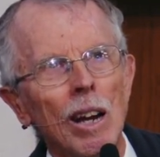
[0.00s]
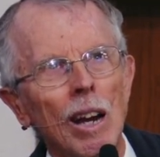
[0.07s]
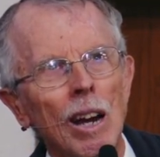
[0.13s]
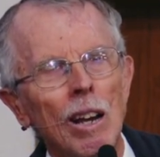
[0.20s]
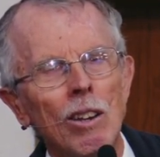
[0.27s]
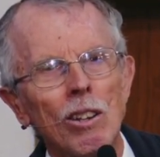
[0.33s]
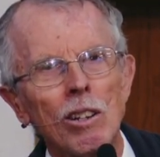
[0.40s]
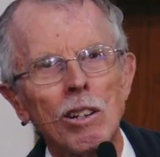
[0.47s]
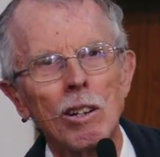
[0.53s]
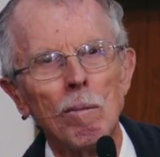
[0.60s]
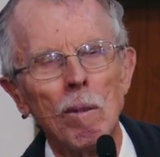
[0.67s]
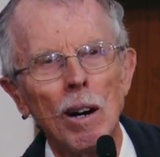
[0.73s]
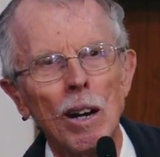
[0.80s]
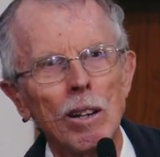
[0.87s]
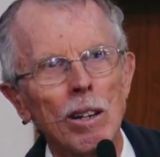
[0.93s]
in the
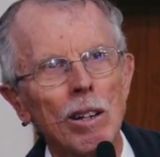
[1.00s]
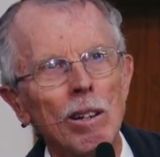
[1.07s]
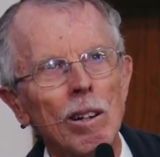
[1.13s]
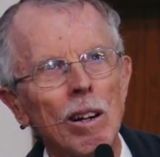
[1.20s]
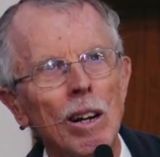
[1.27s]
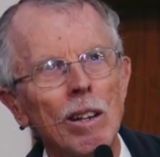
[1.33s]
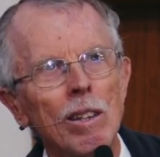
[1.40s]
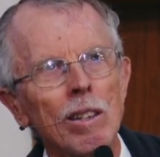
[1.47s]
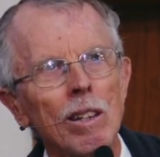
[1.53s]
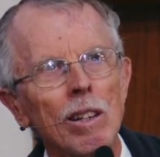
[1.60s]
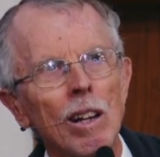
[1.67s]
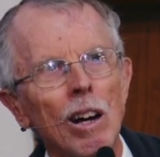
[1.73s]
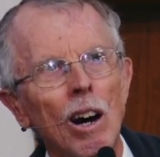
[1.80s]
tomato and the